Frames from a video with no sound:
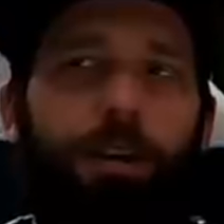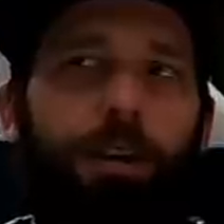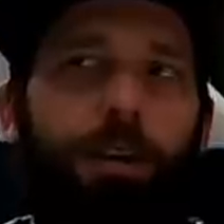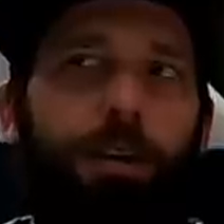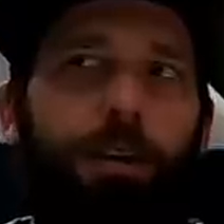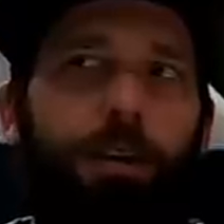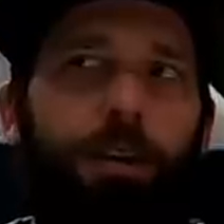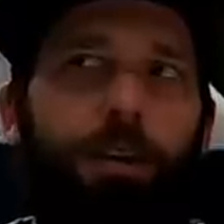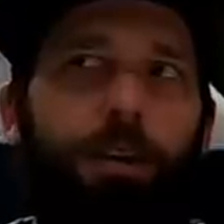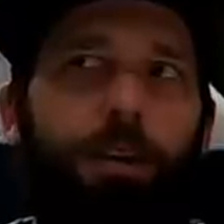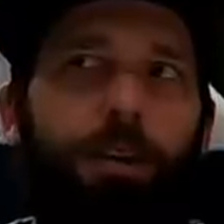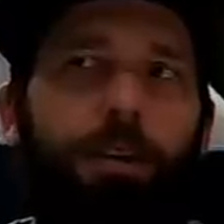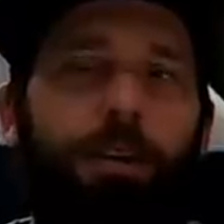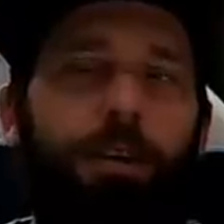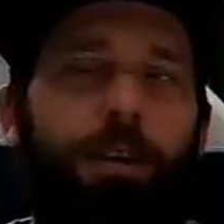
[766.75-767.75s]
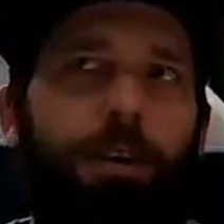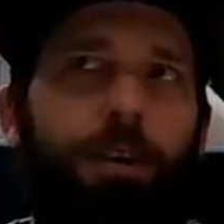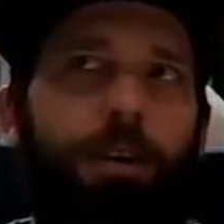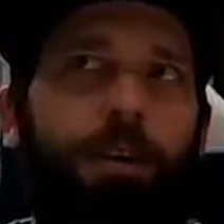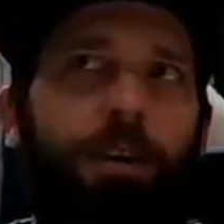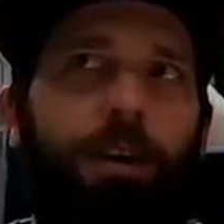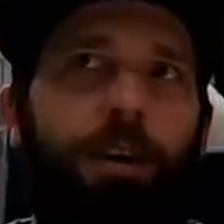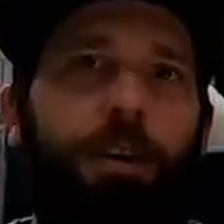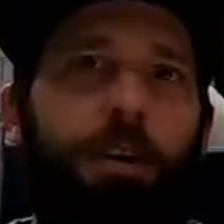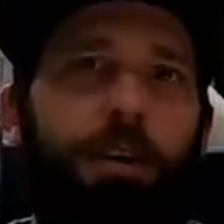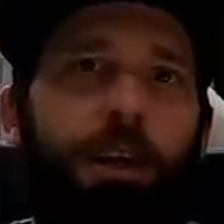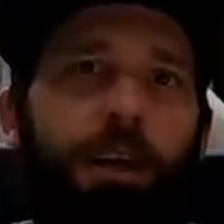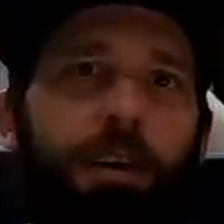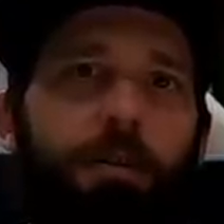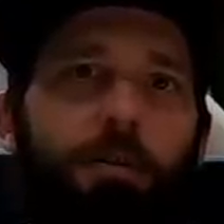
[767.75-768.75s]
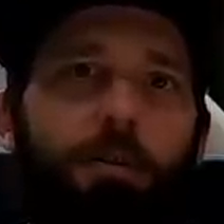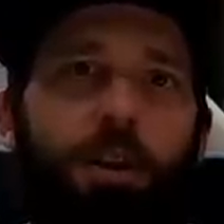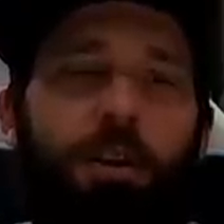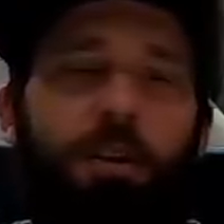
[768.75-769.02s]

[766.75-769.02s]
in the in the lounge.